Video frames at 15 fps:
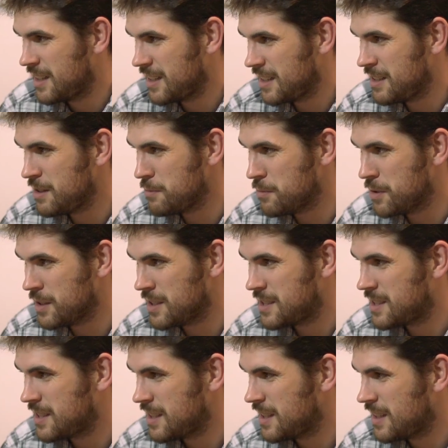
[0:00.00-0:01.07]
you would.
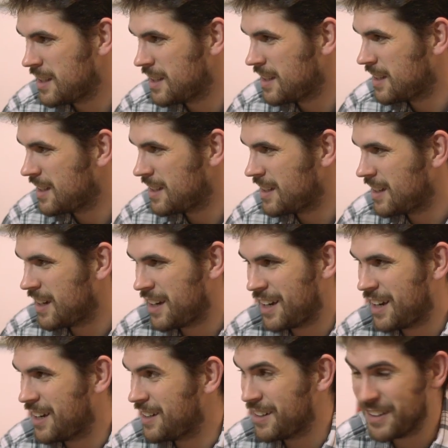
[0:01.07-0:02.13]

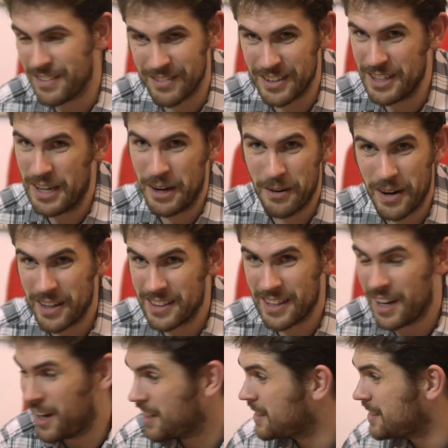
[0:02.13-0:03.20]
I don't even know. I,
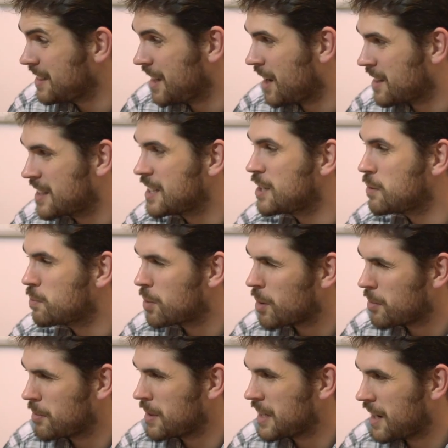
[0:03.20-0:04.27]
I, I think you
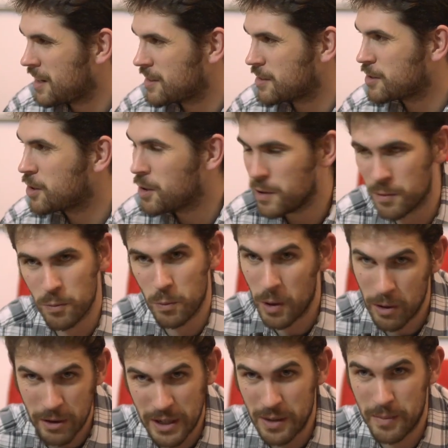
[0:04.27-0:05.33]
probably either couldn't
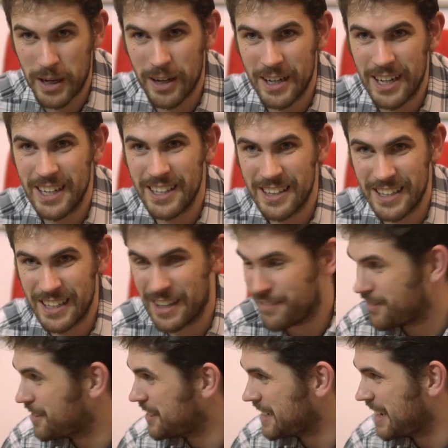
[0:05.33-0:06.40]
worry about anything
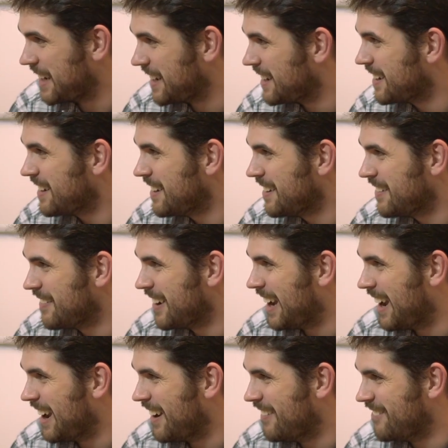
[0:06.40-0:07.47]
ever again,
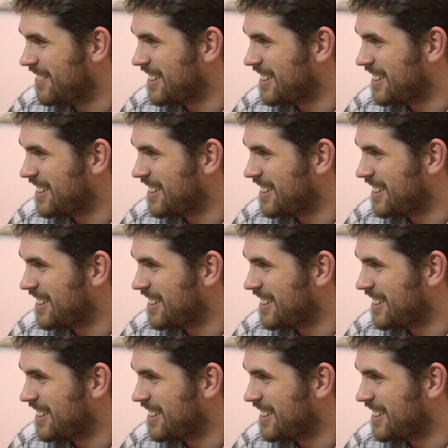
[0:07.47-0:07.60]
um,